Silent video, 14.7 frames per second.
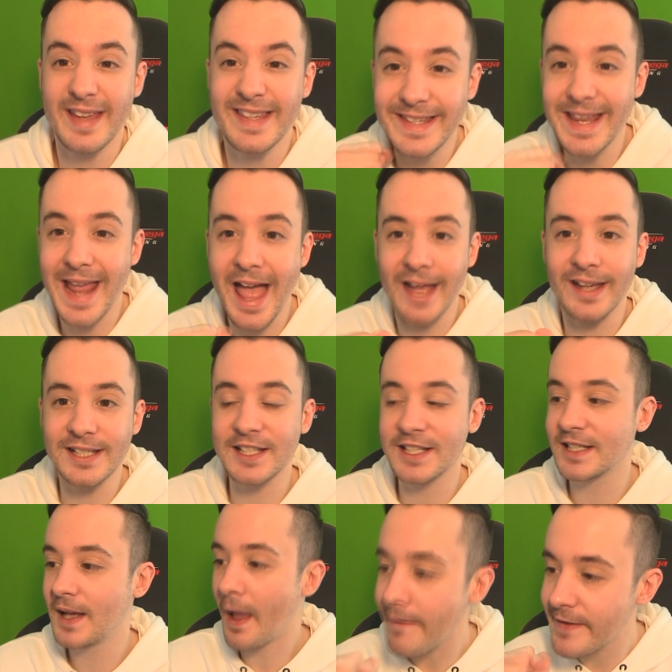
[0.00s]

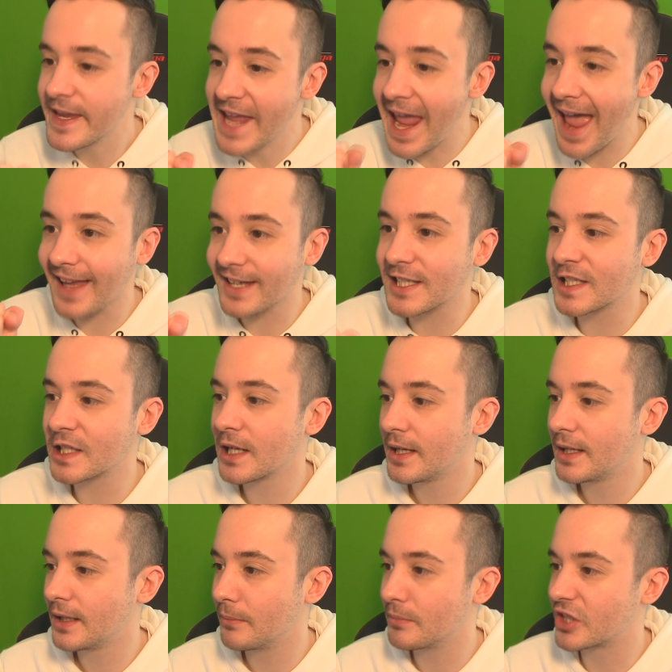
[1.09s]
Yes! Yes!
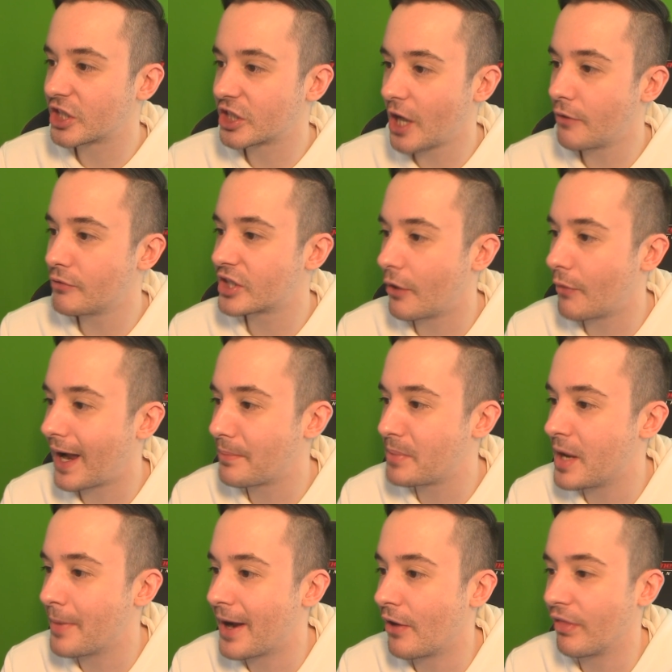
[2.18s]
I'm so, so
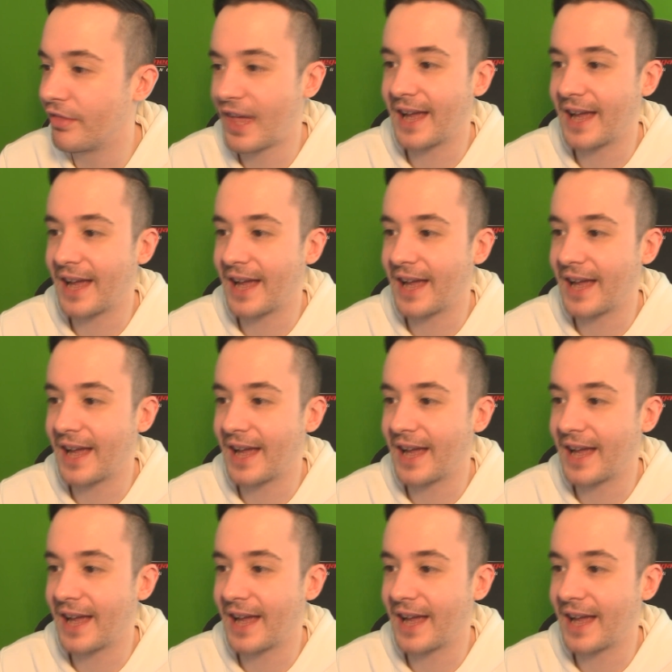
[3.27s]
happy about